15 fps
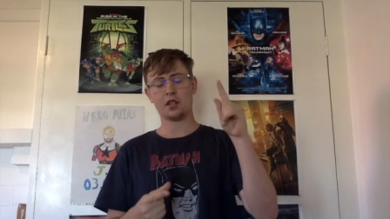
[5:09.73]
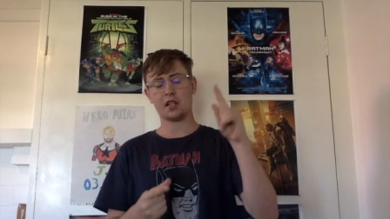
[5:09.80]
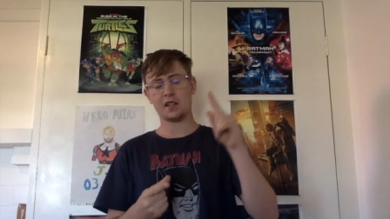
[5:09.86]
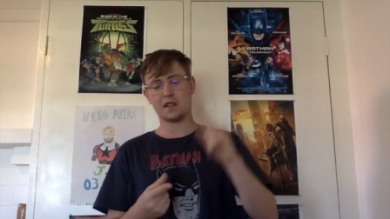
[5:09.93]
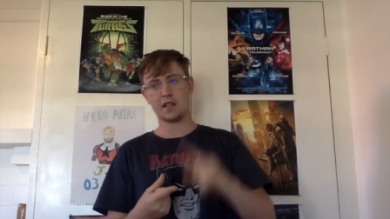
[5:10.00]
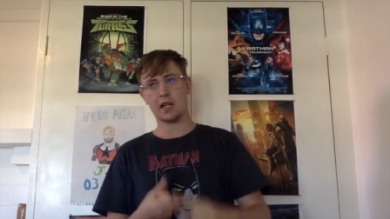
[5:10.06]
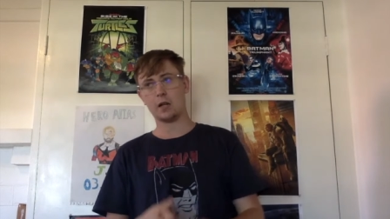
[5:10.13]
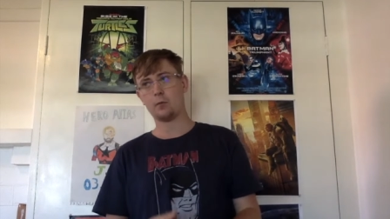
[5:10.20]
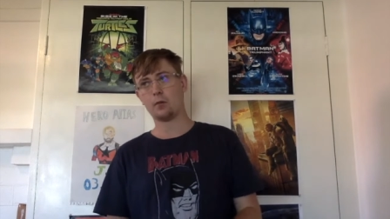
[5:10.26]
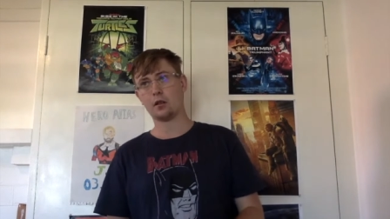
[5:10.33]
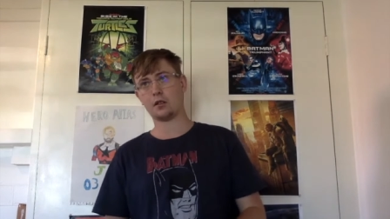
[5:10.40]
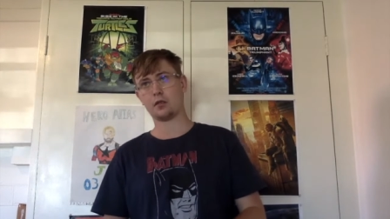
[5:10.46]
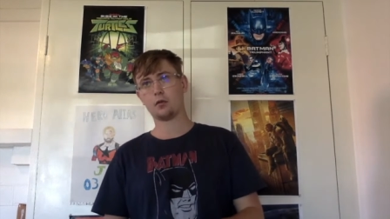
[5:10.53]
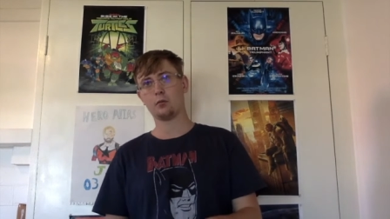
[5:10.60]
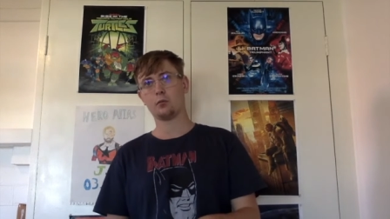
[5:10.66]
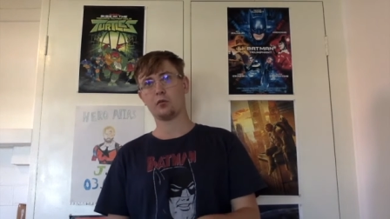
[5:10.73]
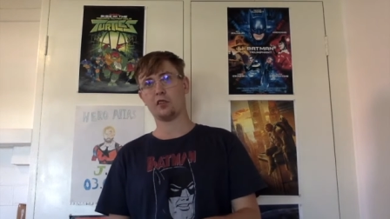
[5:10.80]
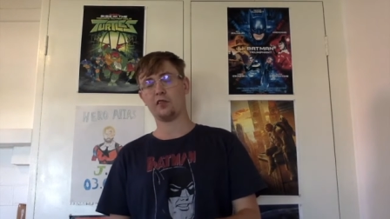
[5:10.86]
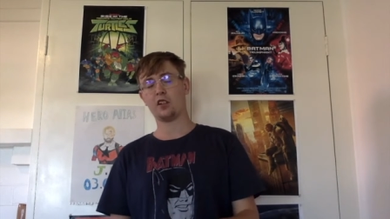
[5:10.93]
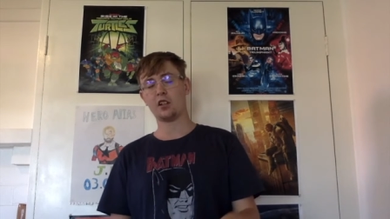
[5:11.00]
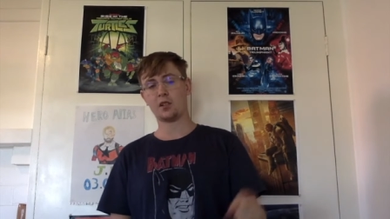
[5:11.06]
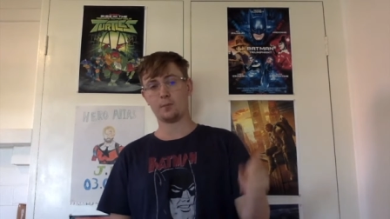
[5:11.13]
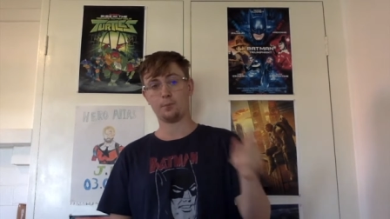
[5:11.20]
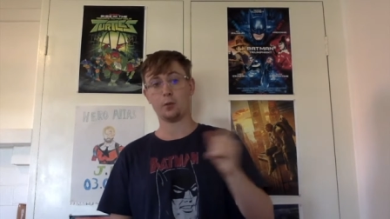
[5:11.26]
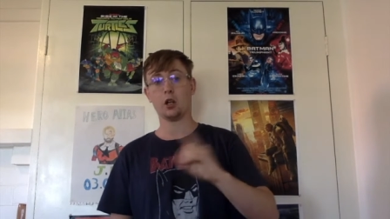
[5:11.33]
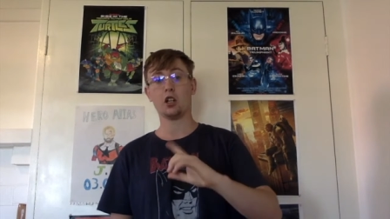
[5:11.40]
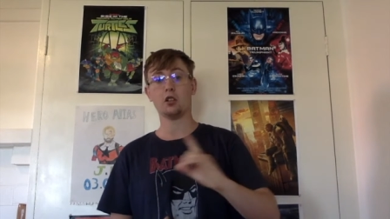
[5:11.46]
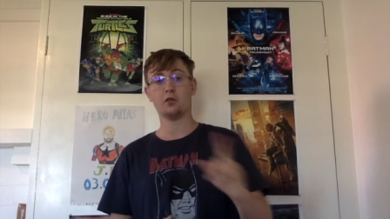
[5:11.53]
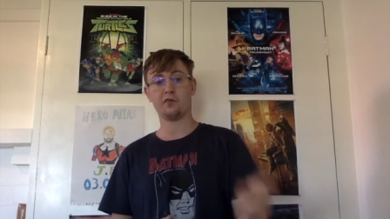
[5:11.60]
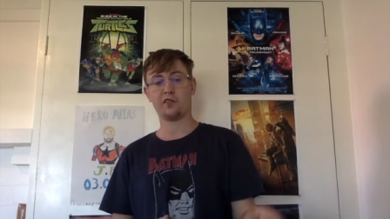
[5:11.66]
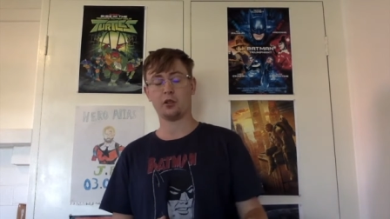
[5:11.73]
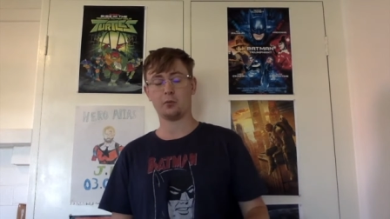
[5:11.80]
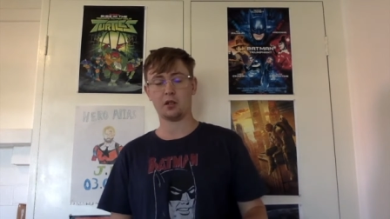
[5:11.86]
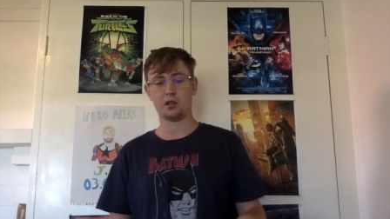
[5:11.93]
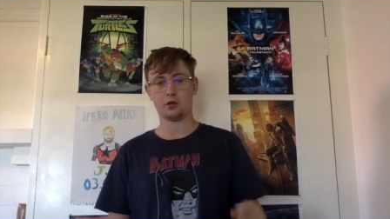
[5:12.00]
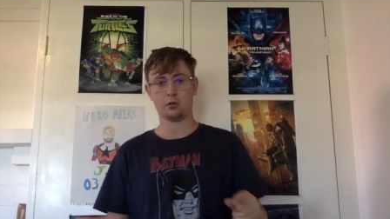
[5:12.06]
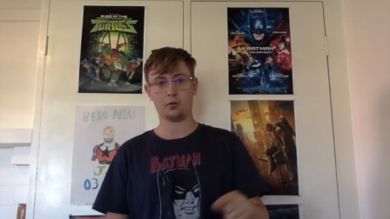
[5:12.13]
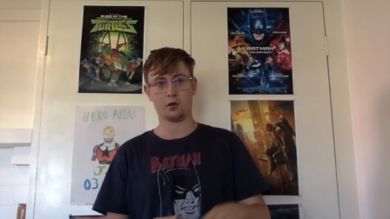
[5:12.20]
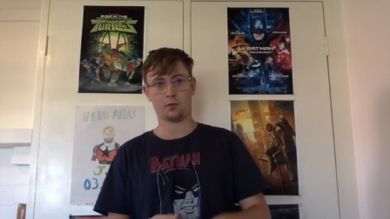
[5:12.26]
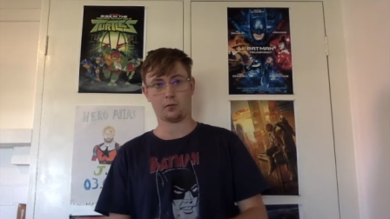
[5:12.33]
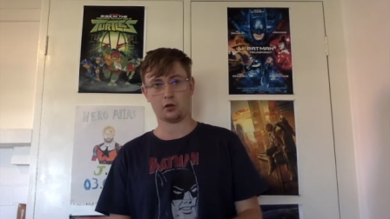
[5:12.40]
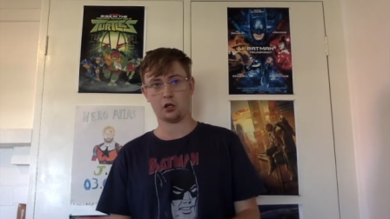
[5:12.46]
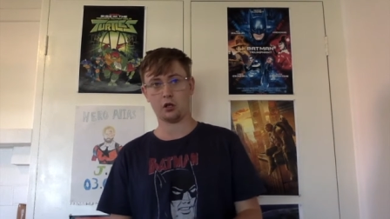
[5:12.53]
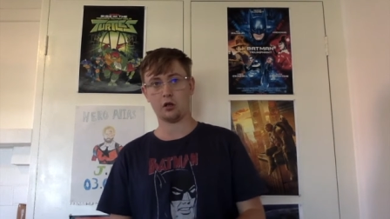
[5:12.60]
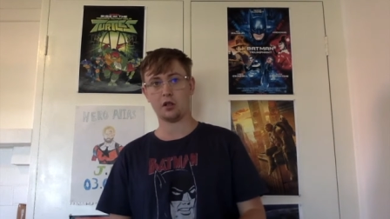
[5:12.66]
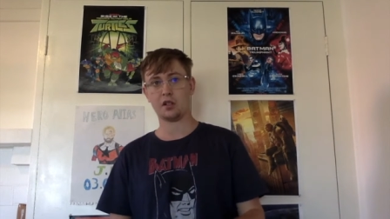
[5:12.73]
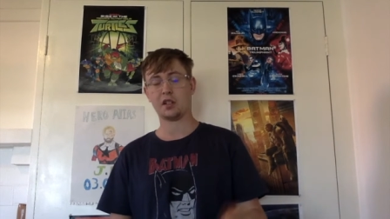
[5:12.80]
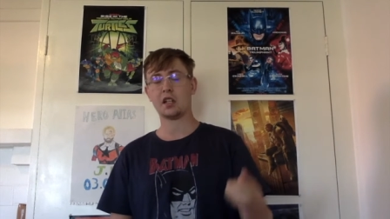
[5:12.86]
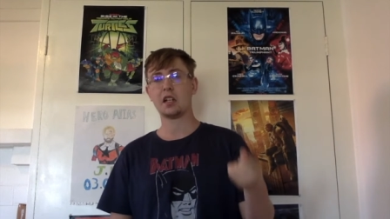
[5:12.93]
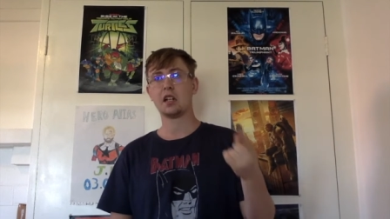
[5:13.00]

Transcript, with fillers: I started with the first Burton film I saw was Returns.